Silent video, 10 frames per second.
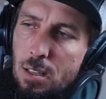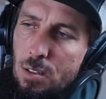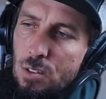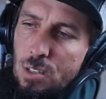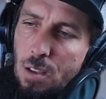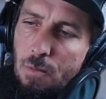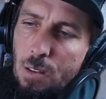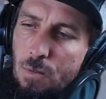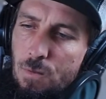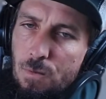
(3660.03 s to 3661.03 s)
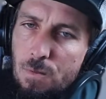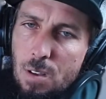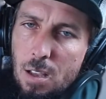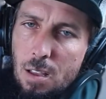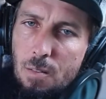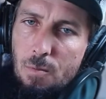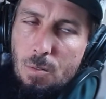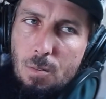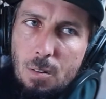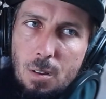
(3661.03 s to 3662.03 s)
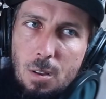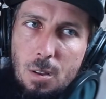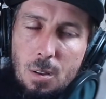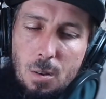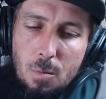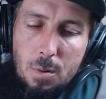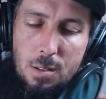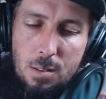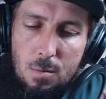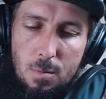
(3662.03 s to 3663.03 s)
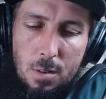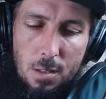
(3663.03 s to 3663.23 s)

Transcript: 75, or what is why you